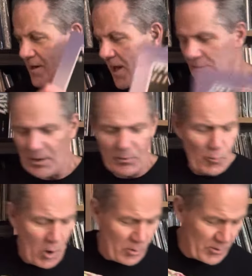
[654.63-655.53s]
nothing
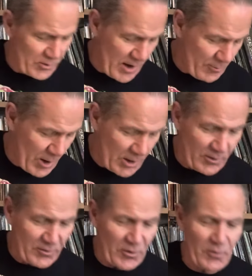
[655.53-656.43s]
wrong with that
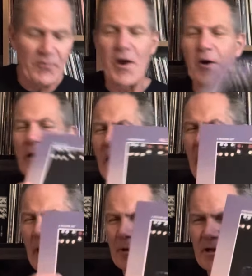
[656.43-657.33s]
record. So very
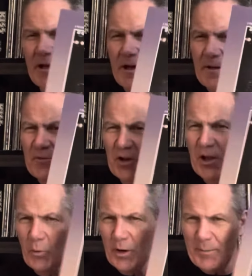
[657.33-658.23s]
happy to
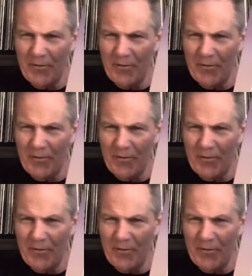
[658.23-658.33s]
get one of my